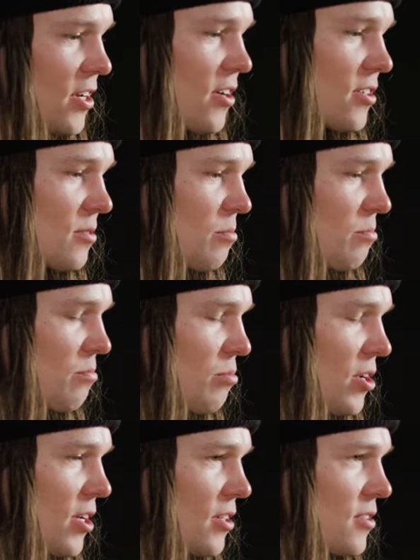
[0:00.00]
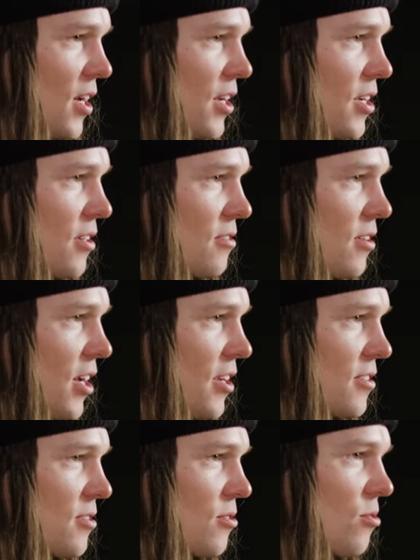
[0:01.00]
here is pretty exciting, and
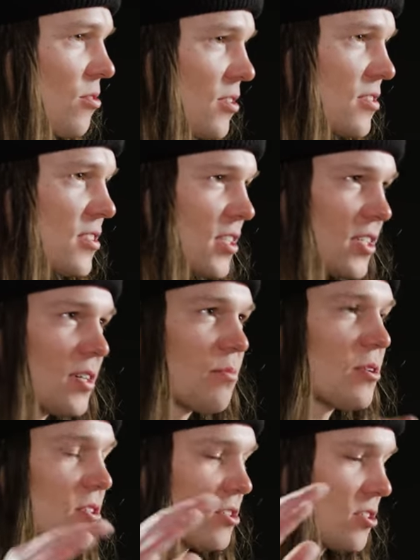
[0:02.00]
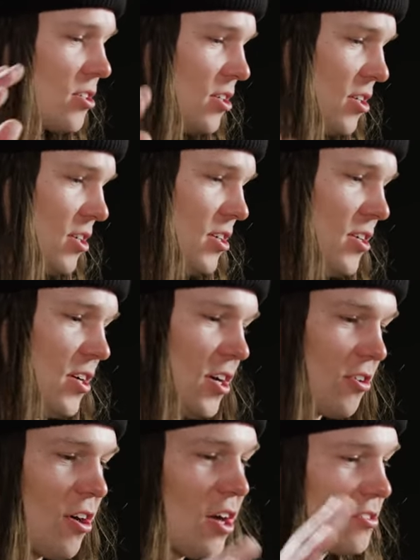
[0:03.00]
it's cool to see a push
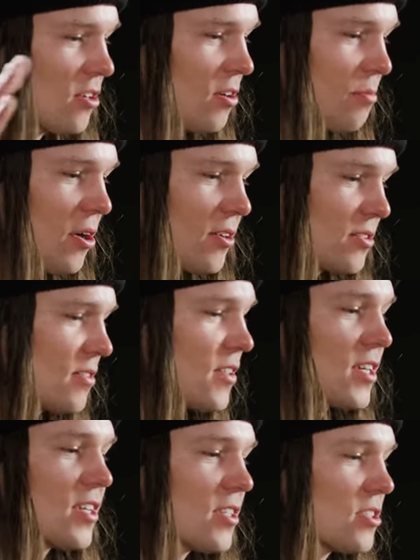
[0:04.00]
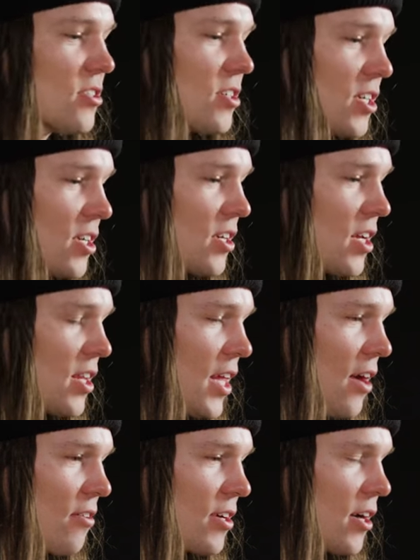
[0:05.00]
across all parts of the industry in
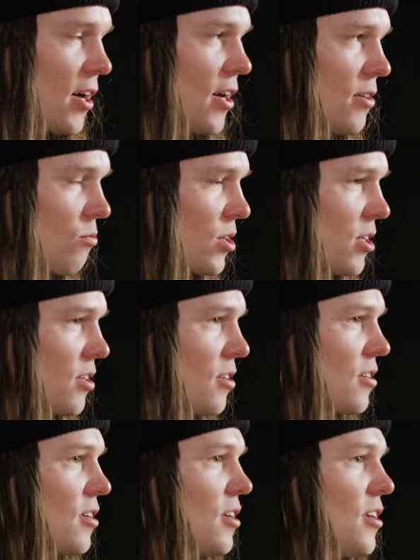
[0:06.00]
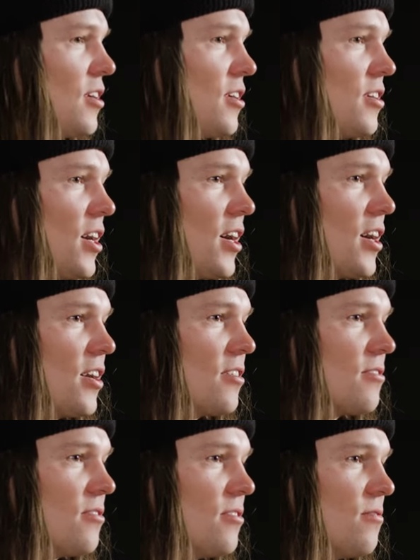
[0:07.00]
that regard. I
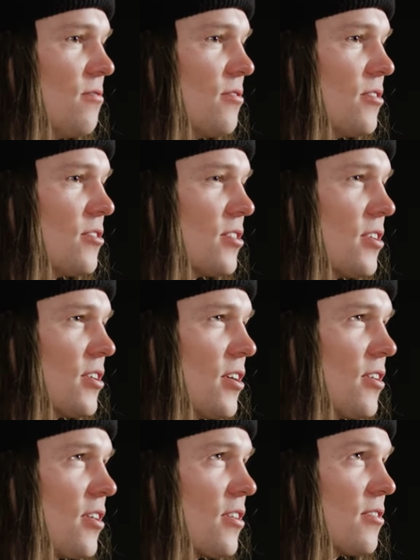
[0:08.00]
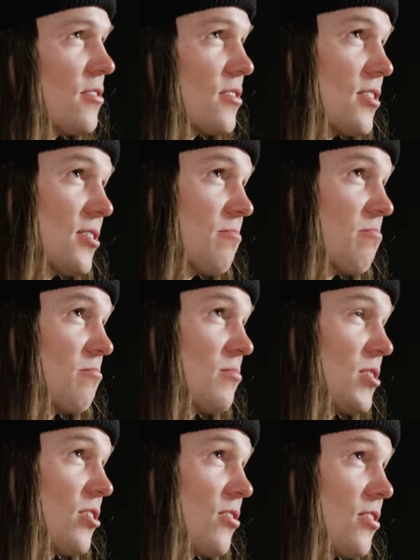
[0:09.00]
think it was a
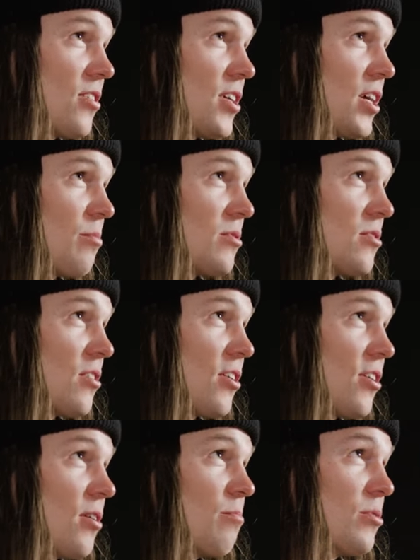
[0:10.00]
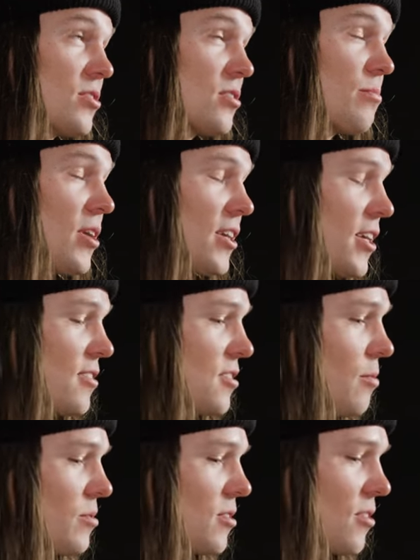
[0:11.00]
Gear 30 episode or a Blister
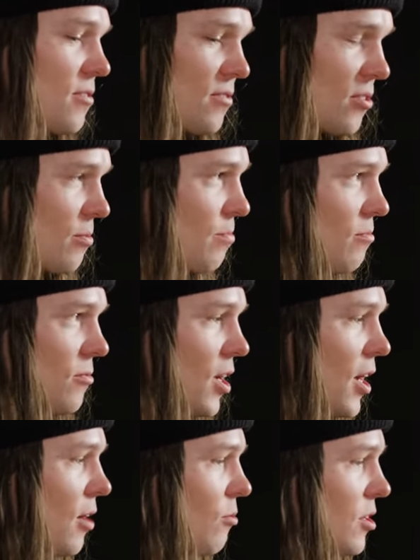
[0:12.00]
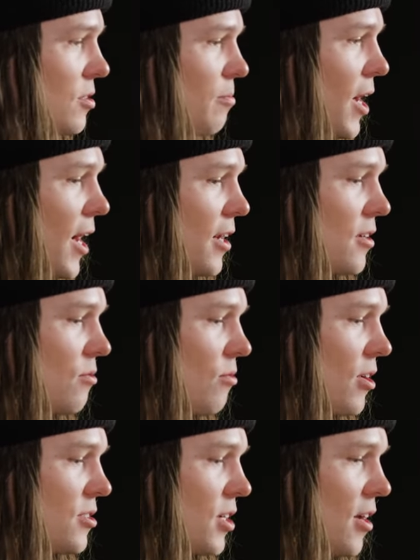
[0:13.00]
podcast episode a few weeks back
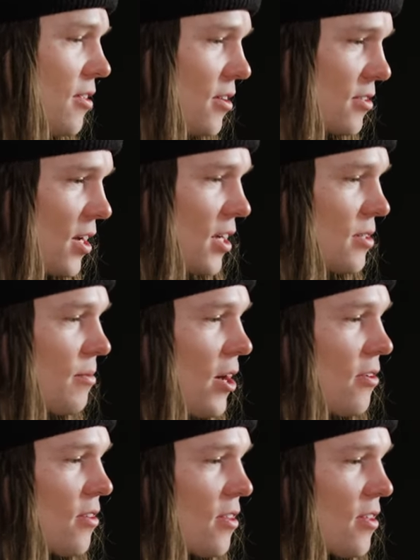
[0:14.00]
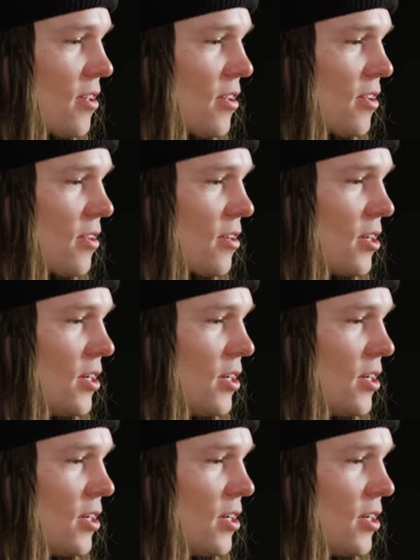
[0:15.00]
where Jonathan talked about the